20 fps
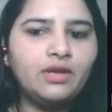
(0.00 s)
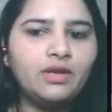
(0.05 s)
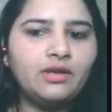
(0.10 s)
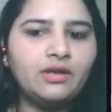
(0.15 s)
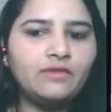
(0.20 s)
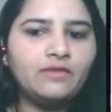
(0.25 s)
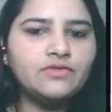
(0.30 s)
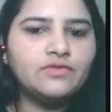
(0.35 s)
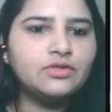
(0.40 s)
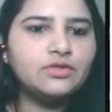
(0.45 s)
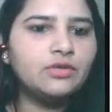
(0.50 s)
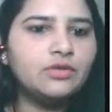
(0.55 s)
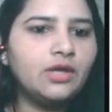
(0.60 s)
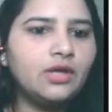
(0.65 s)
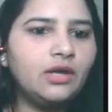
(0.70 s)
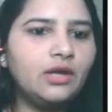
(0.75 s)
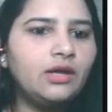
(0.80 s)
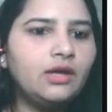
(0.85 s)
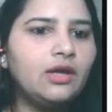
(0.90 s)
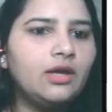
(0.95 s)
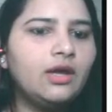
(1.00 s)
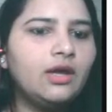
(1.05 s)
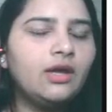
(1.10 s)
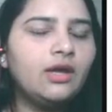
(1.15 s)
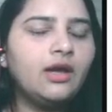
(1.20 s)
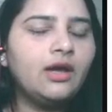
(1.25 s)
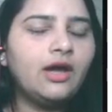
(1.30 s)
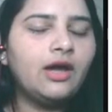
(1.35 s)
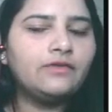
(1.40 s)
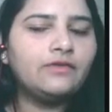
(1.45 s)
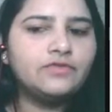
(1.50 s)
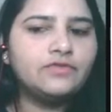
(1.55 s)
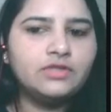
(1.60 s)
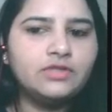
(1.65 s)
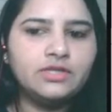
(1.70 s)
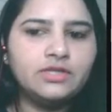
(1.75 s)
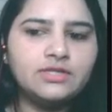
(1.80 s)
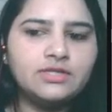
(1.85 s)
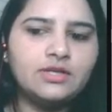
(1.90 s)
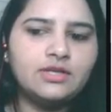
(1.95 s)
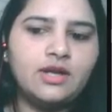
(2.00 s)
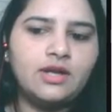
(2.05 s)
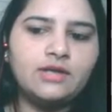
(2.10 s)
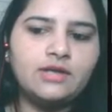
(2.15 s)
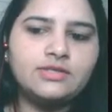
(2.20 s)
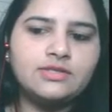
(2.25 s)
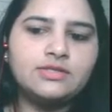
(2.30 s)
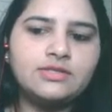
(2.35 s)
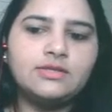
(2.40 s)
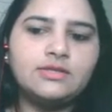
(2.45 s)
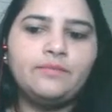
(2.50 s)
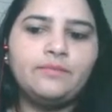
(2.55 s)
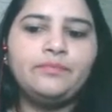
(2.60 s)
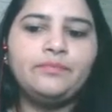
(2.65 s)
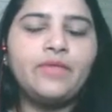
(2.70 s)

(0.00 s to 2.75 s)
PDFs today after this class.